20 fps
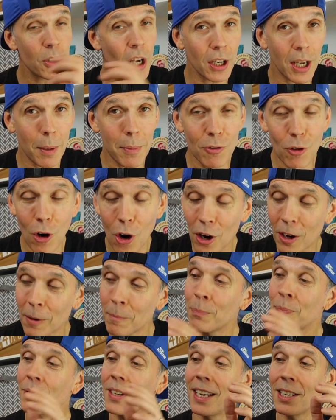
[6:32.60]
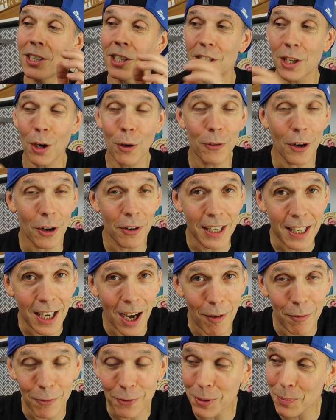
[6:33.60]
Don't get me wrong, it's still very
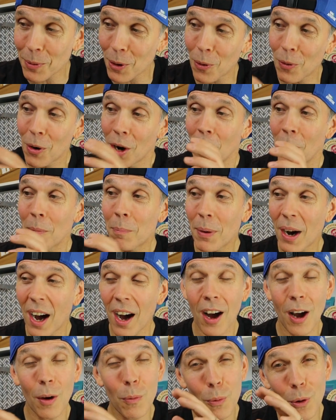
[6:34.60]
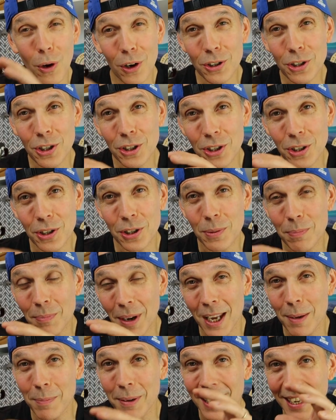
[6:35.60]
comfortable, but I was just
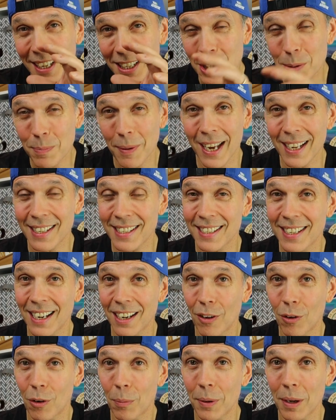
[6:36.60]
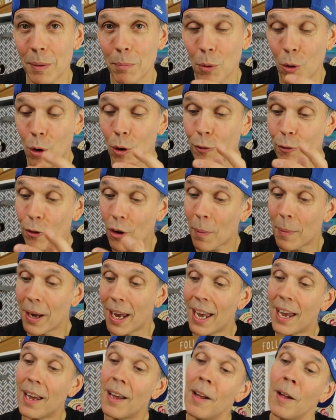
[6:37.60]
maybe expecting a little bit more from
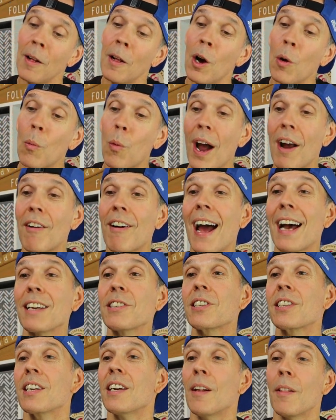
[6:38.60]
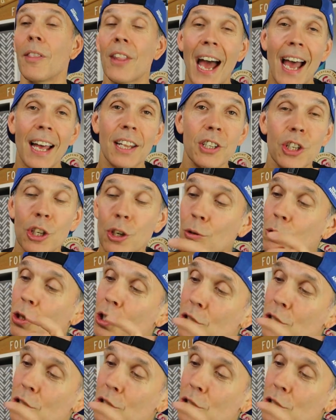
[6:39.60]
it. Whereas that new